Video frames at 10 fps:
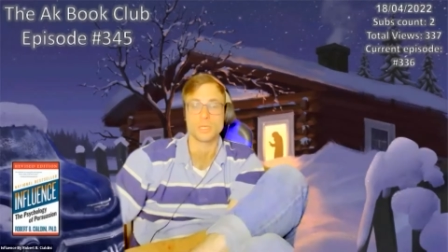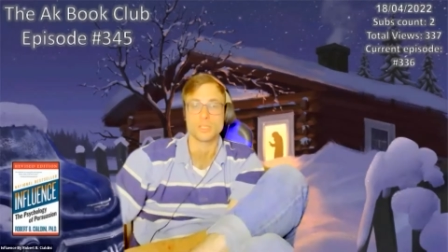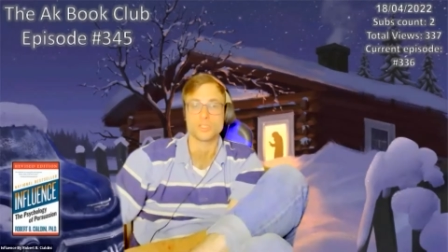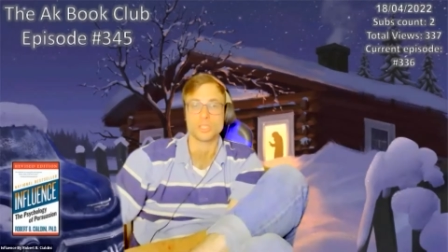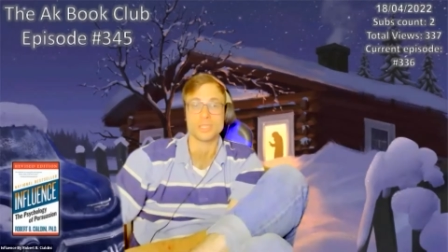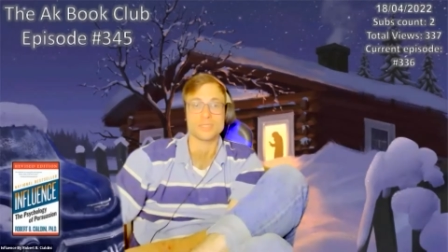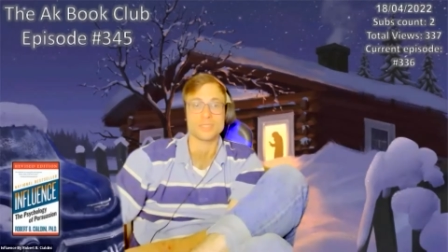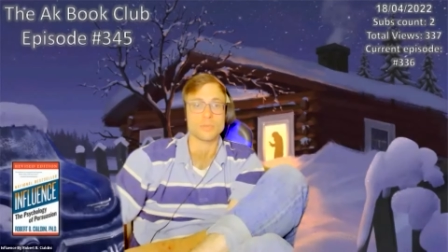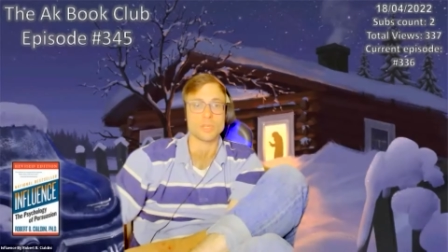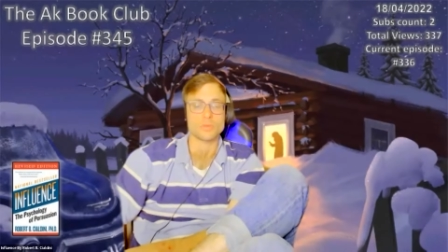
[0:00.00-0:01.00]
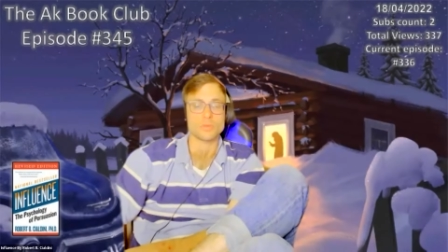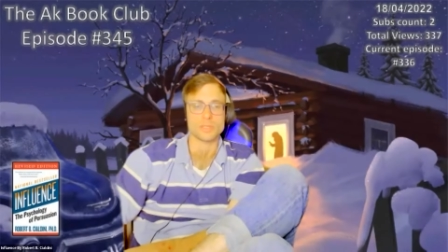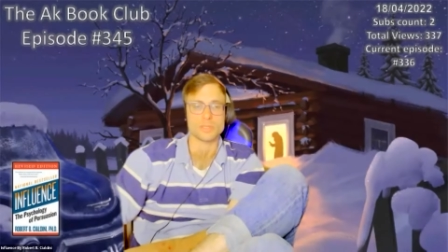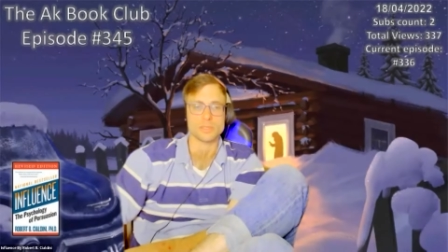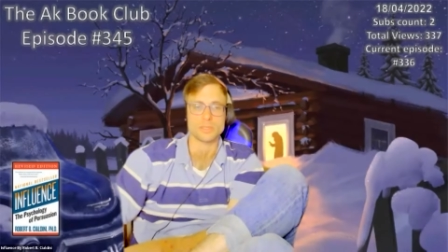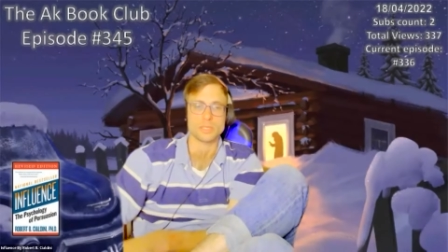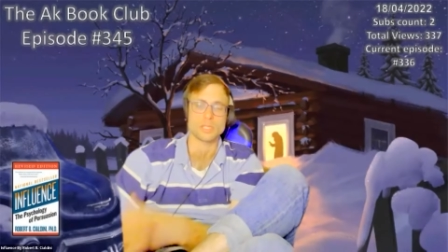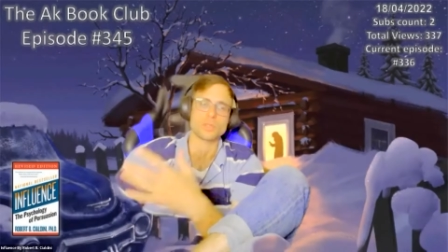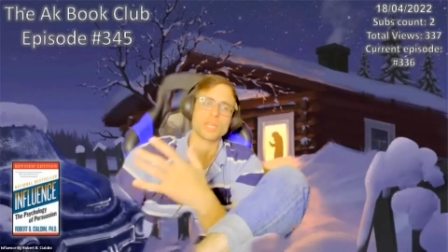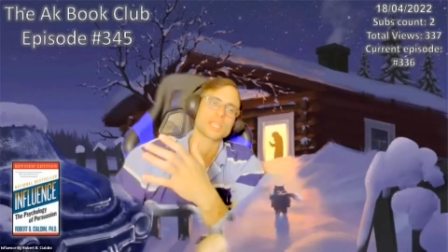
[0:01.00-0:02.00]
sharing this background with us.
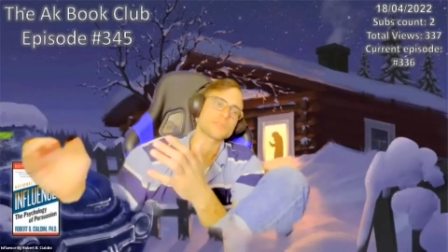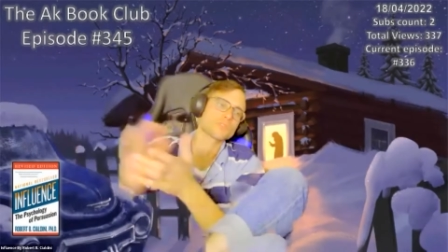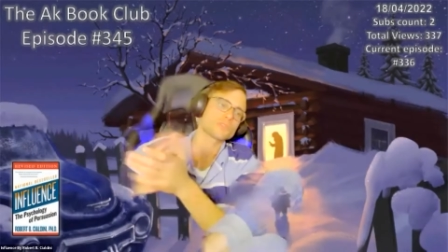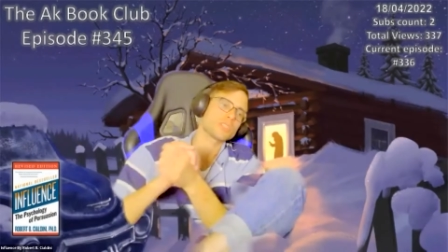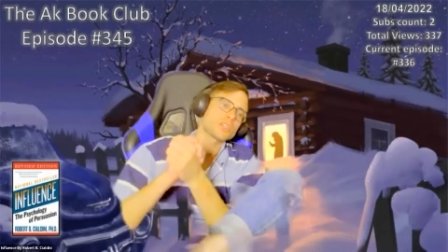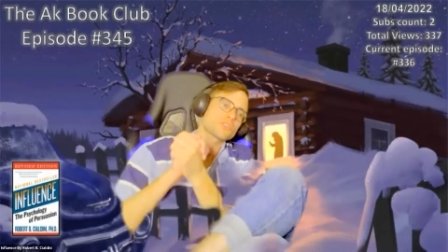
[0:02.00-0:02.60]
And today, guys, we continue on